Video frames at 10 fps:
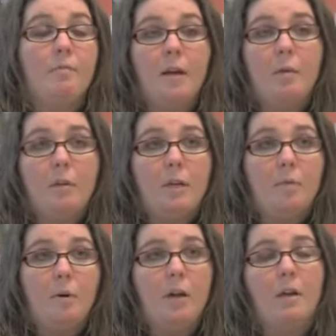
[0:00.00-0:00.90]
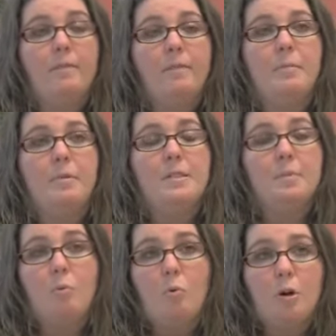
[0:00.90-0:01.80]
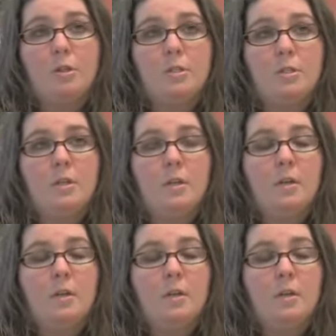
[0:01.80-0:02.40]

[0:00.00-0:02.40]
family support,